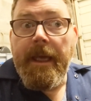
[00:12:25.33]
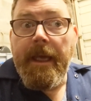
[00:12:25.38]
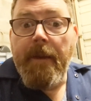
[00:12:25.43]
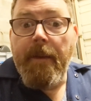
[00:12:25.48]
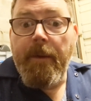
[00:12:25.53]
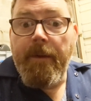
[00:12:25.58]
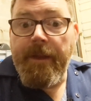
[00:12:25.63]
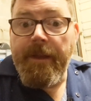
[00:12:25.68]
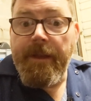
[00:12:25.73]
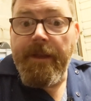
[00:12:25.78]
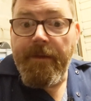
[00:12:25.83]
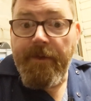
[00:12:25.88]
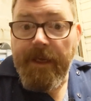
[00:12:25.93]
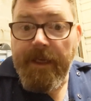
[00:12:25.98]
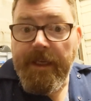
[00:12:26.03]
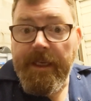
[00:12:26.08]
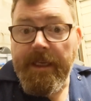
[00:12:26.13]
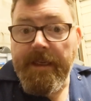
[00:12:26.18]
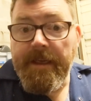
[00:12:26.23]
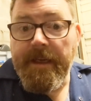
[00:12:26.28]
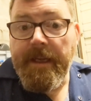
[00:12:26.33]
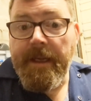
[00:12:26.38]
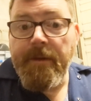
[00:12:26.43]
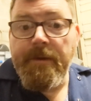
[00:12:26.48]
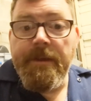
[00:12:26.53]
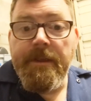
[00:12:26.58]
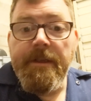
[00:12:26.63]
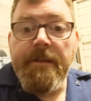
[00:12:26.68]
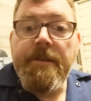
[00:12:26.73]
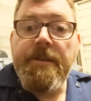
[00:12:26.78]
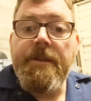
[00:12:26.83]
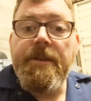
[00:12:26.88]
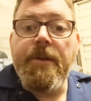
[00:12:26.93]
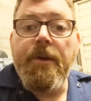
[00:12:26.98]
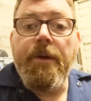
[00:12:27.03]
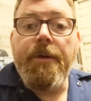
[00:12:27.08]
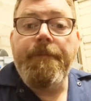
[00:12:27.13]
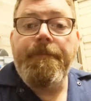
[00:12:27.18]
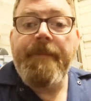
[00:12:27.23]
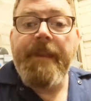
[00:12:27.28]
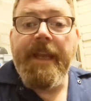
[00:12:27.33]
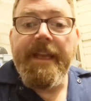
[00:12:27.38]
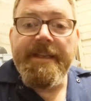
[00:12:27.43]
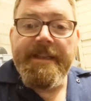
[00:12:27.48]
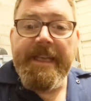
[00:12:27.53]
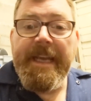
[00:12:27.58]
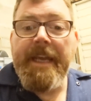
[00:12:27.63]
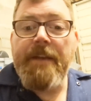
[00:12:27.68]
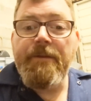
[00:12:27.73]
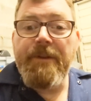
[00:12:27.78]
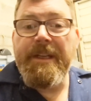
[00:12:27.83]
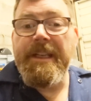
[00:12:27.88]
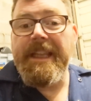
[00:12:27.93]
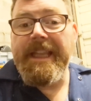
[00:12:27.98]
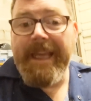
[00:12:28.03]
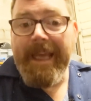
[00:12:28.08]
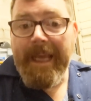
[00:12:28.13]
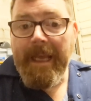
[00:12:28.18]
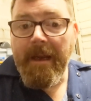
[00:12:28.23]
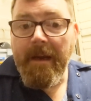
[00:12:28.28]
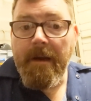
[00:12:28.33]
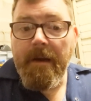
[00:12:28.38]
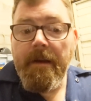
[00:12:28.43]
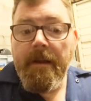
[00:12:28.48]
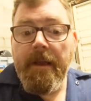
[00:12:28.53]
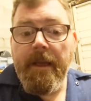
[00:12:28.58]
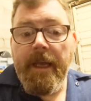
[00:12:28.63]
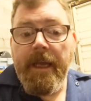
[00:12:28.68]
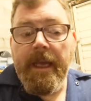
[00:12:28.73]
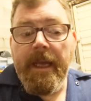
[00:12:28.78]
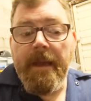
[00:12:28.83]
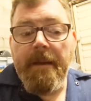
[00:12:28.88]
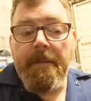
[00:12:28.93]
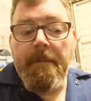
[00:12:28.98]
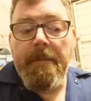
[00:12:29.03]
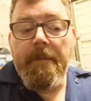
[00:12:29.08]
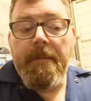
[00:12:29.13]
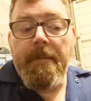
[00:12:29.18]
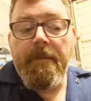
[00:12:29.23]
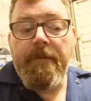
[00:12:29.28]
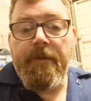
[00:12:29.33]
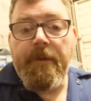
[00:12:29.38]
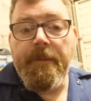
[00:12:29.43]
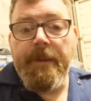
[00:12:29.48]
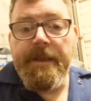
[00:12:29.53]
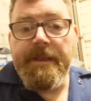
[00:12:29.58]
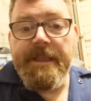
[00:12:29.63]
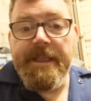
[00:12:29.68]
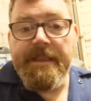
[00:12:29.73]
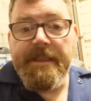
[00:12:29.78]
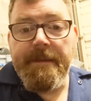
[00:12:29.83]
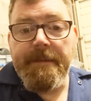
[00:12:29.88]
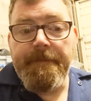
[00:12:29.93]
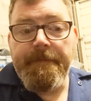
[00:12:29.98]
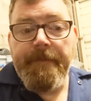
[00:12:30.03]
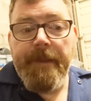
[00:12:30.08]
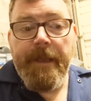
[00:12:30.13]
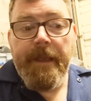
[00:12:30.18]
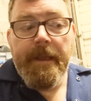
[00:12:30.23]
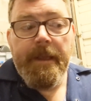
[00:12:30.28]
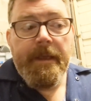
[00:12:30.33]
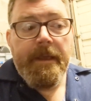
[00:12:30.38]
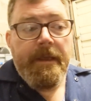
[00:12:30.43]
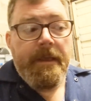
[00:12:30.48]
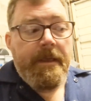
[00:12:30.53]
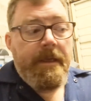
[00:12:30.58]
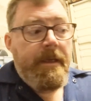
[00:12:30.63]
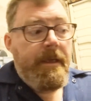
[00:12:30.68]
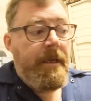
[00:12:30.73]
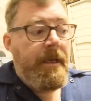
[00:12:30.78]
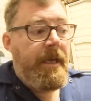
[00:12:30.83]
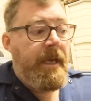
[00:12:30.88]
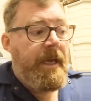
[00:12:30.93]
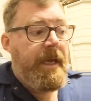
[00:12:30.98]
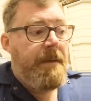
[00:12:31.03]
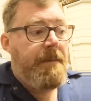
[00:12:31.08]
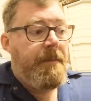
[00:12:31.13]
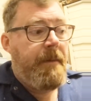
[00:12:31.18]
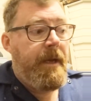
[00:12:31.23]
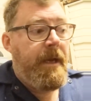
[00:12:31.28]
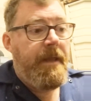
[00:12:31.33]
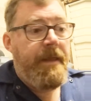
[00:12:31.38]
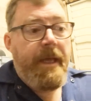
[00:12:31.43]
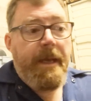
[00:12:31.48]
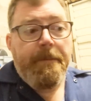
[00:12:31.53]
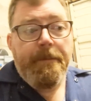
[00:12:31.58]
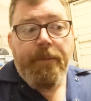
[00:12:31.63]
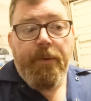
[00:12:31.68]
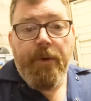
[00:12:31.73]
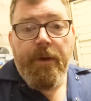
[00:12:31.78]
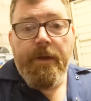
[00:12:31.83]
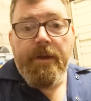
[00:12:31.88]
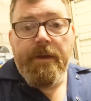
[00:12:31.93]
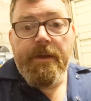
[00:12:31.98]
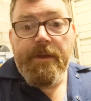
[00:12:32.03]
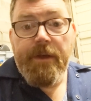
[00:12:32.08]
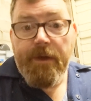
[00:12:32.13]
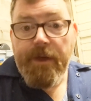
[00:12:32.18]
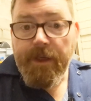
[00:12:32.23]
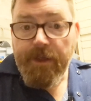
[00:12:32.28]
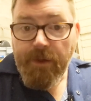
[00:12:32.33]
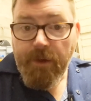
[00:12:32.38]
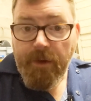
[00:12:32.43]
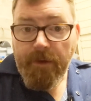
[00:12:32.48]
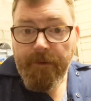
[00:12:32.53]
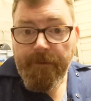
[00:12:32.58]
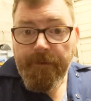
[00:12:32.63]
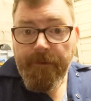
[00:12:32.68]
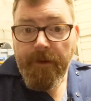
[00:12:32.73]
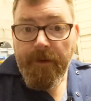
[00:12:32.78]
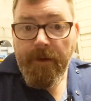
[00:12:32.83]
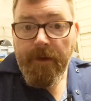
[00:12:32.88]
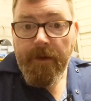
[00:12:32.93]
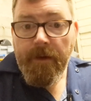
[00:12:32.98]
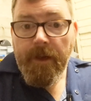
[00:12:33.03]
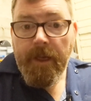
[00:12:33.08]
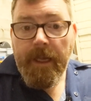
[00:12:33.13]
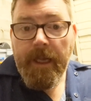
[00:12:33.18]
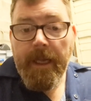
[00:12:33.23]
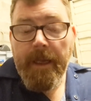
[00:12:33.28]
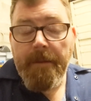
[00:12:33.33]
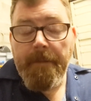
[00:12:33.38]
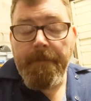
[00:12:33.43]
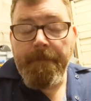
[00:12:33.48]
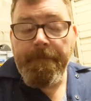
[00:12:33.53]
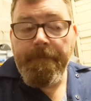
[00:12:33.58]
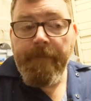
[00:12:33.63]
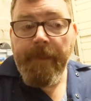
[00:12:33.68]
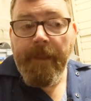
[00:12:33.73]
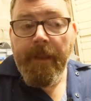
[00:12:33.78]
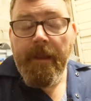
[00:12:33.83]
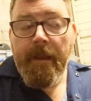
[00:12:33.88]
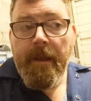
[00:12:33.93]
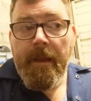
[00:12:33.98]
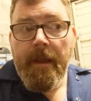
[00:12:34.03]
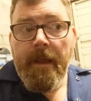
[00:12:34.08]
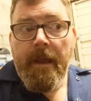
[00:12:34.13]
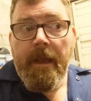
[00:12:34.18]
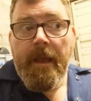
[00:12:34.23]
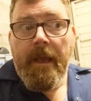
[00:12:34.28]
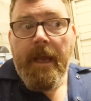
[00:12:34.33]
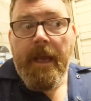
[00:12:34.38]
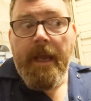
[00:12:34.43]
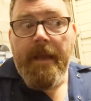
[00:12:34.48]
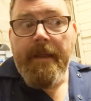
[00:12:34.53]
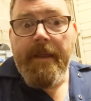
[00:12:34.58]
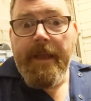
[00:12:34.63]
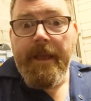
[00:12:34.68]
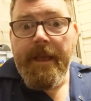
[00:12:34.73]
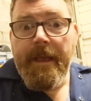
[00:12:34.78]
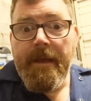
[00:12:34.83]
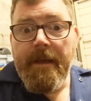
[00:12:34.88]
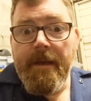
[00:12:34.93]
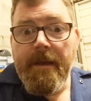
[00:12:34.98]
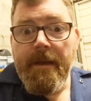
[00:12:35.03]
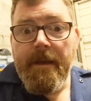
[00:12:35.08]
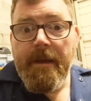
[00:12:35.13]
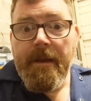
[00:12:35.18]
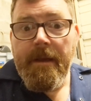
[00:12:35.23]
within the radiator housings, so it's getting rid of the air from the system. At that point, turn it off, and then